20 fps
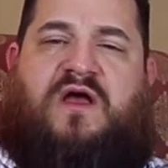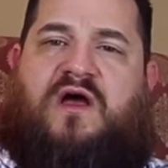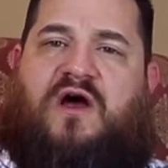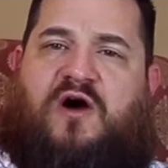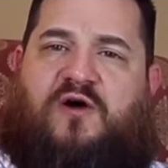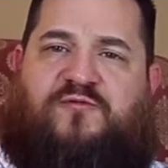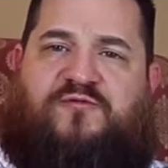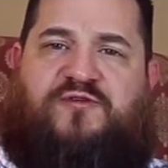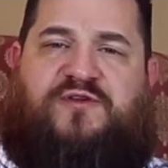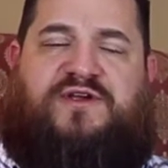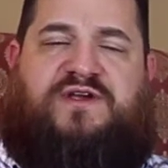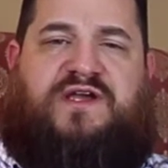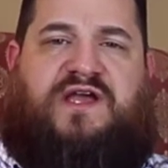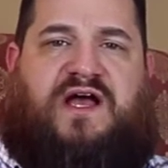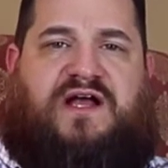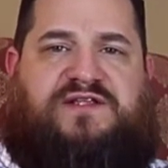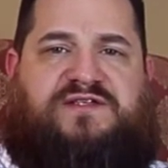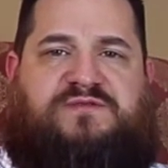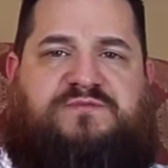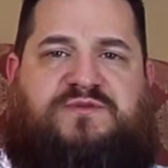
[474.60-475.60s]
Hopefully you
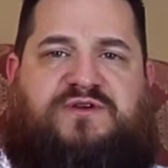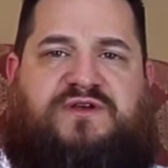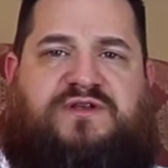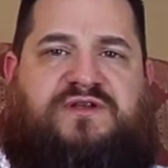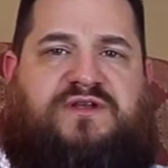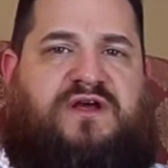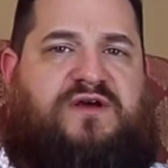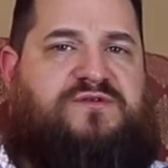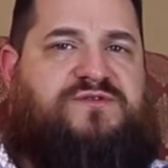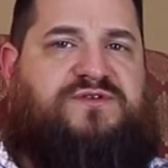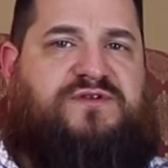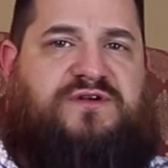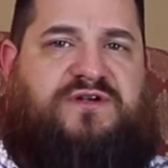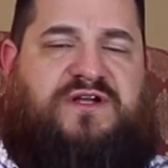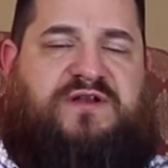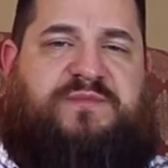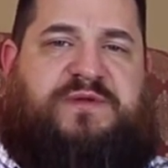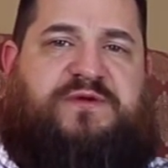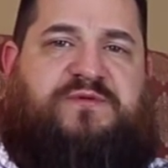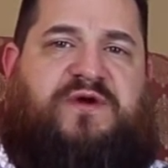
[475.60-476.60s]
got some good notes and are
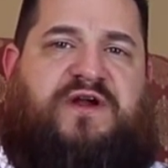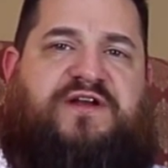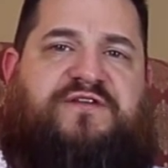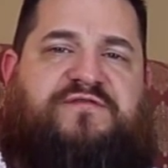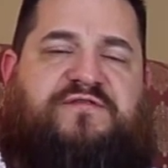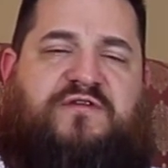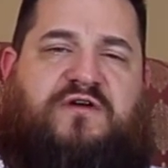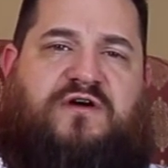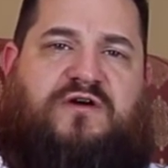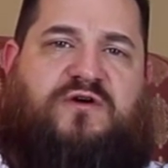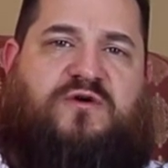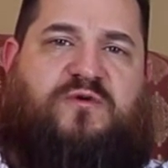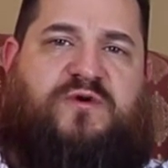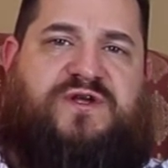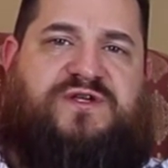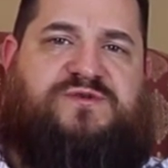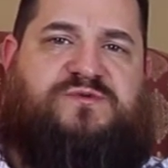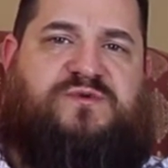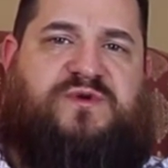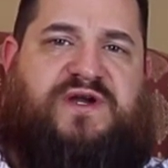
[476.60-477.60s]
going to be ready for our
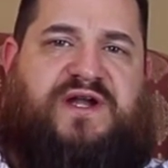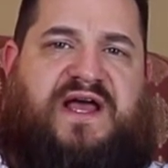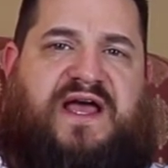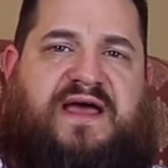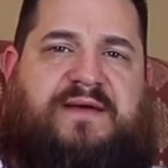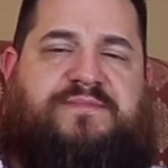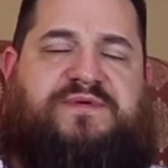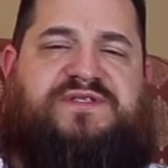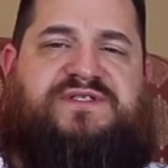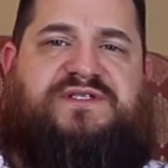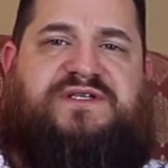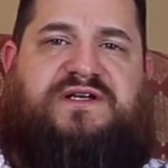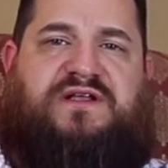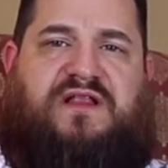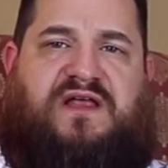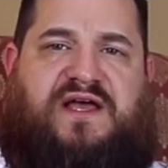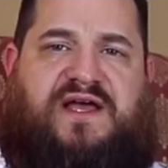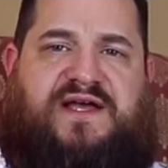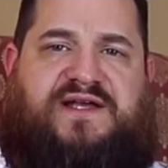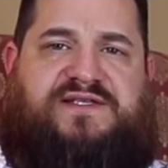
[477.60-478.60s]
quiz when it happens in
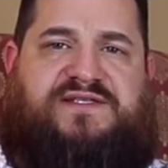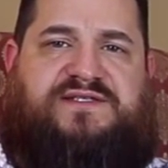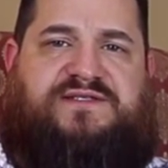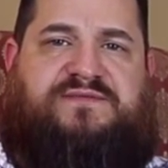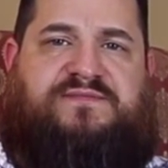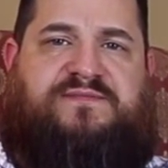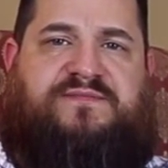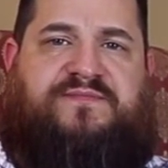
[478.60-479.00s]
class.